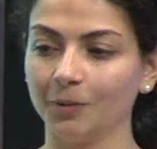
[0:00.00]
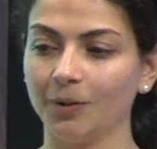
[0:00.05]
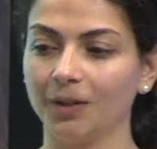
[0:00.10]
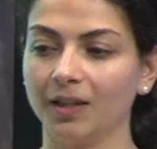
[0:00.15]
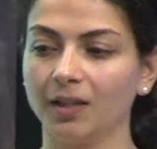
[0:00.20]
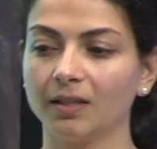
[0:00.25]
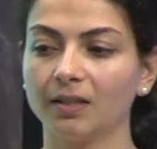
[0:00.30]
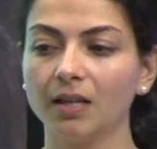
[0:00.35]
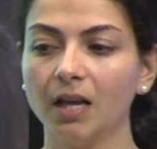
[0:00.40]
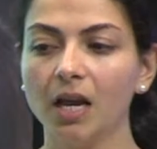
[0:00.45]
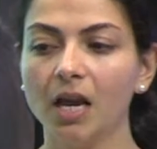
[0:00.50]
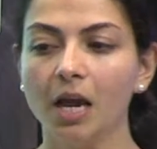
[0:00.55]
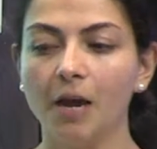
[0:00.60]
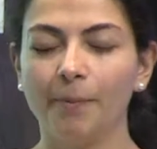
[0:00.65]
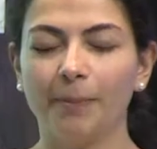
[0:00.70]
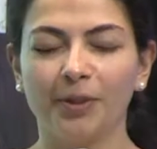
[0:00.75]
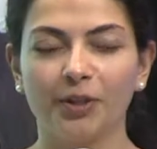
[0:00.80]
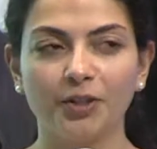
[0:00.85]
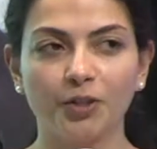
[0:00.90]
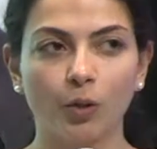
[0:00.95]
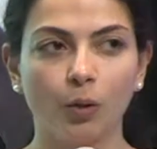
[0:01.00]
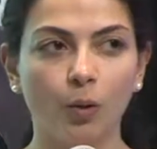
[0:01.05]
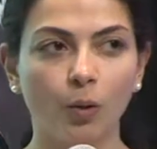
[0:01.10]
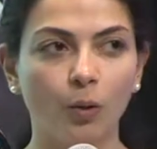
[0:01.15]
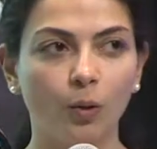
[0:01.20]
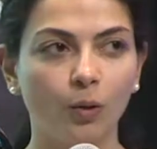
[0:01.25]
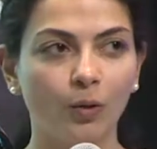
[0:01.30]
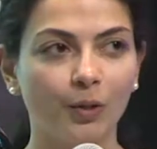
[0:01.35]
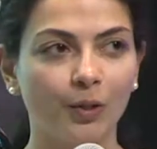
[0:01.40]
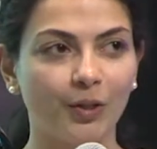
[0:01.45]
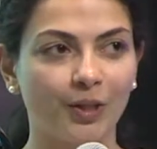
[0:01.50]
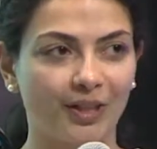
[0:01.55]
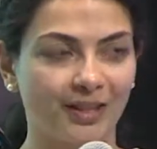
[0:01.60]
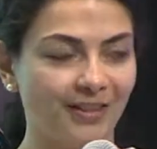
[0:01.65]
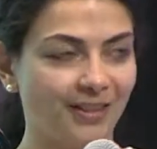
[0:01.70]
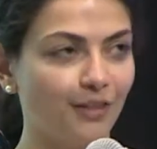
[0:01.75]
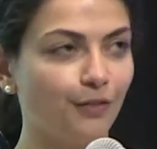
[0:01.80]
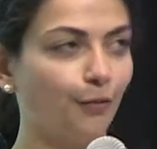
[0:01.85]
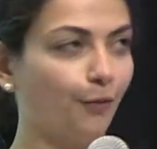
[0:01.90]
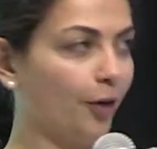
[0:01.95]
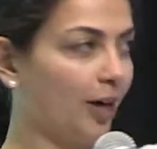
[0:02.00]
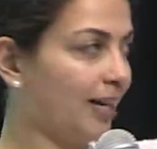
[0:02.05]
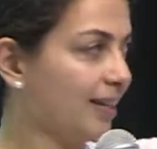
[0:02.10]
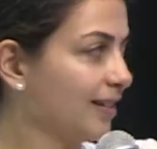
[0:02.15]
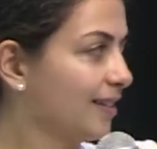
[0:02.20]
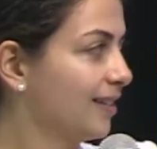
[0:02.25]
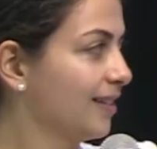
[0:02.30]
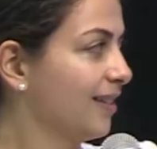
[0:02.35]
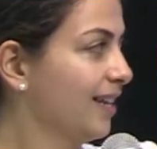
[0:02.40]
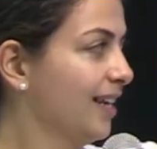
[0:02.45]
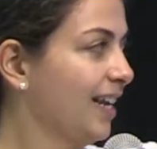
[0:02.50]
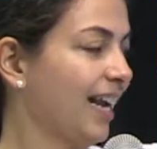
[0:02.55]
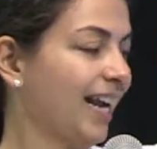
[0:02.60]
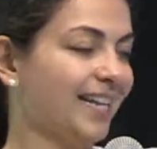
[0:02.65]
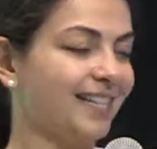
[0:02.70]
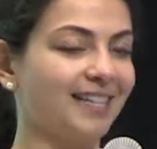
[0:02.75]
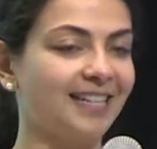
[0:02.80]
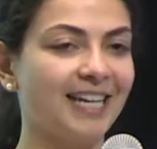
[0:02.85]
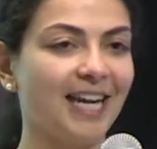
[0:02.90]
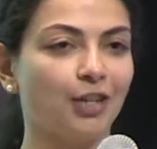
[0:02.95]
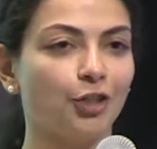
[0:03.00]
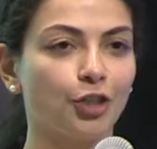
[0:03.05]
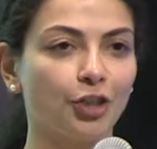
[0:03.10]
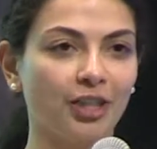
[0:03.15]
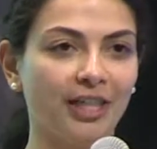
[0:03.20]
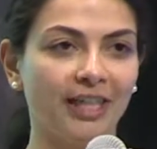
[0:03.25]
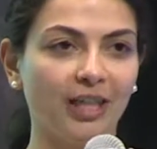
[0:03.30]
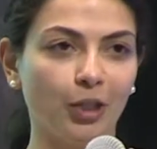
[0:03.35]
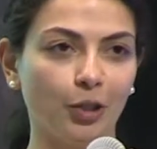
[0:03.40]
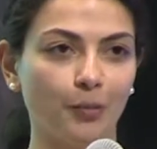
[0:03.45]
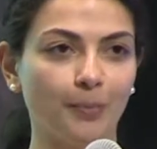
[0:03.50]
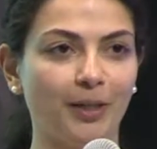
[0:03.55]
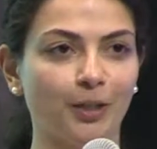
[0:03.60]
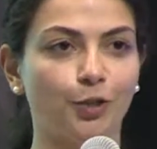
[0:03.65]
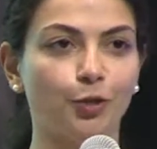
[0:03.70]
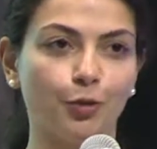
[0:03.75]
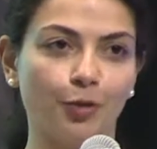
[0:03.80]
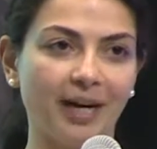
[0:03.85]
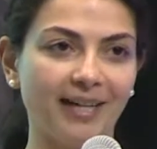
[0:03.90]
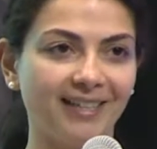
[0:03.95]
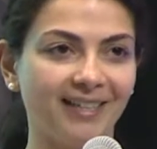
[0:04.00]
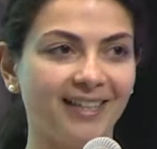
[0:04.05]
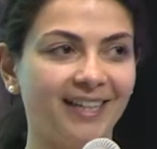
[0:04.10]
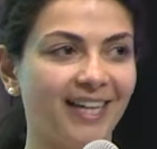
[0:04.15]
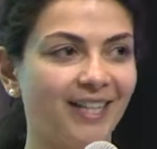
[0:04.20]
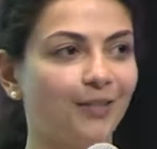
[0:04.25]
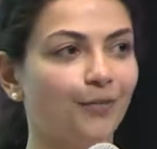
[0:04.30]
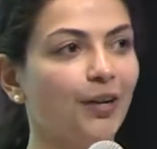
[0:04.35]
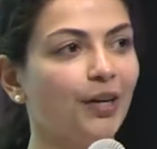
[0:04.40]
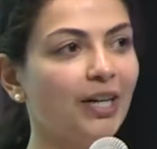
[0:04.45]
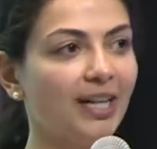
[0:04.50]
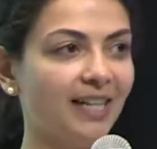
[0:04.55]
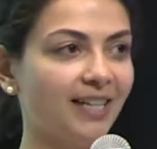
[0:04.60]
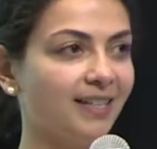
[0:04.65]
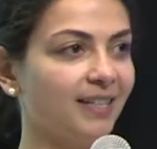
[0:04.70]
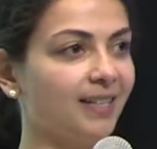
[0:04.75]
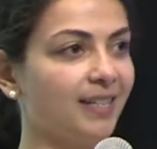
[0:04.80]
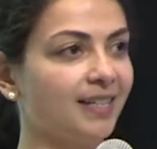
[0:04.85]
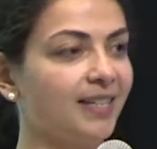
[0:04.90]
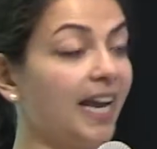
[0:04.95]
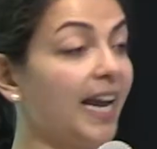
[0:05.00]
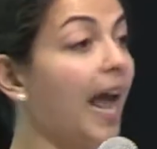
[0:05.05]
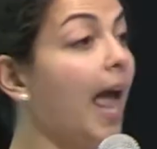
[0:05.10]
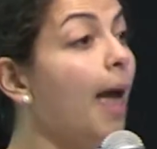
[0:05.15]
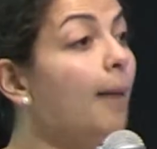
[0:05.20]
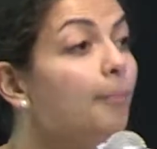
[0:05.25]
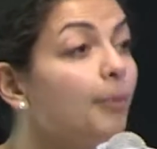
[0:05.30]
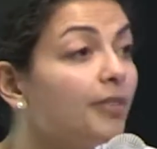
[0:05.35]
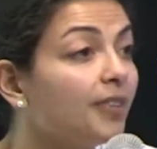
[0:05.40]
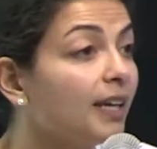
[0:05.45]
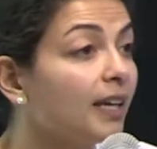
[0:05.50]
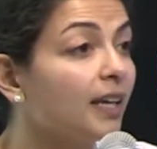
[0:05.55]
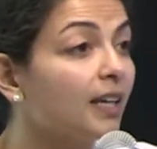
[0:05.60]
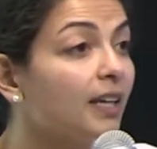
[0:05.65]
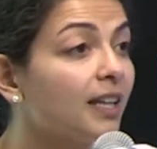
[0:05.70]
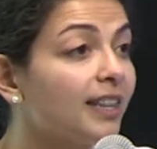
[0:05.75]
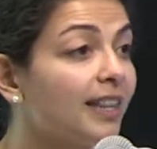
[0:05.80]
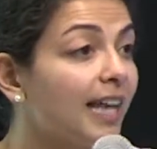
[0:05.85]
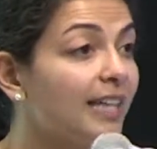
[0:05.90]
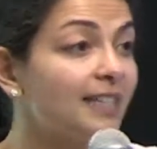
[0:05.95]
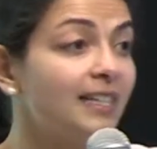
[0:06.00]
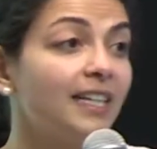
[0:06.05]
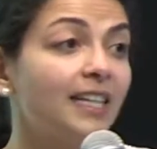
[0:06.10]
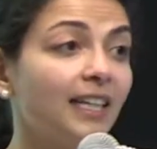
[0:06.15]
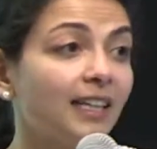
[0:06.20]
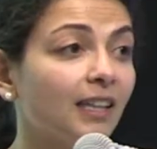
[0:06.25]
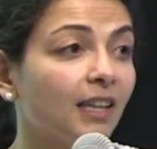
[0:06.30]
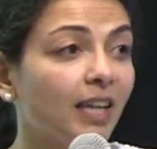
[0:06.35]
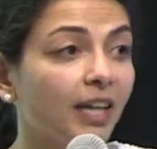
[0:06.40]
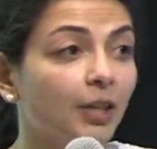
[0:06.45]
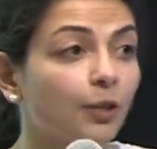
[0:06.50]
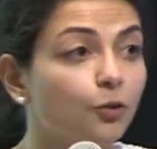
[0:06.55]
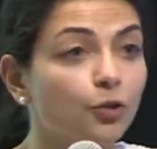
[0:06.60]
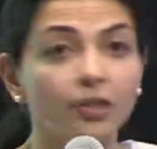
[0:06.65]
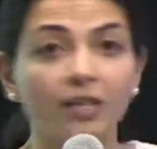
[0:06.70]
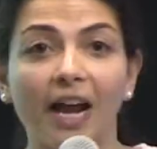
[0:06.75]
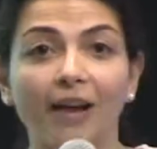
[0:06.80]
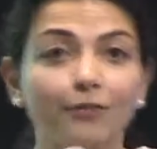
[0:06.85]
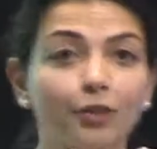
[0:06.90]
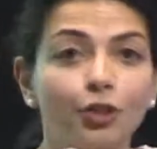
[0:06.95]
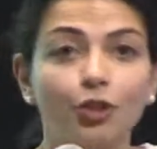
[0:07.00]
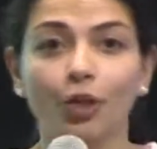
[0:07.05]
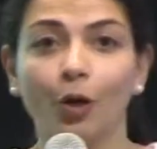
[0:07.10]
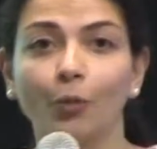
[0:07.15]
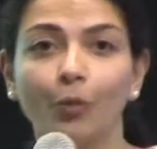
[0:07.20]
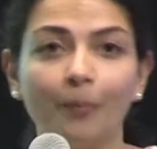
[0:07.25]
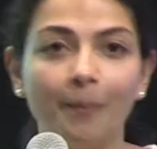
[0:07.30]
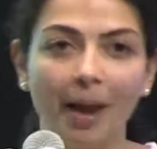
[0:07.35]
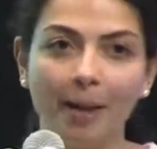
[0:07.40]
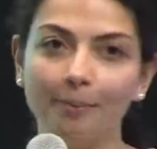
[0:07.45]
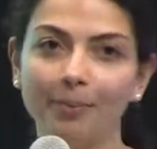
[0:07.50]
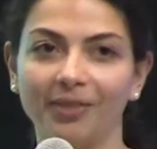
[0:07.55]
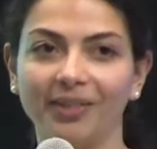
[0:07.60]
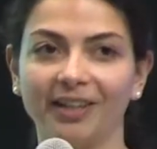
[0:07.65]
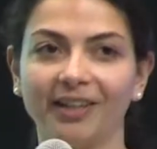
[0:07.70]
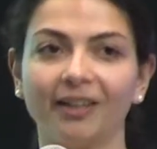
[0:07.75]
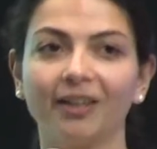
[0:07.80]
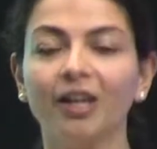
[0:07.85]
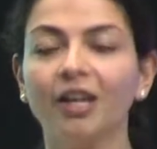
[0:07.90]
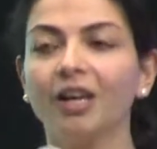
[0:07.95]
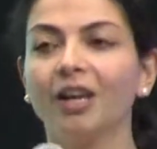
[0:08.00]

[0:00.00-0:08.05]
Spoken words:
with us. But this phrase is intentionally a little bit trite. It's very easy to say empathy, that's it. Like, you just have to show them empathy.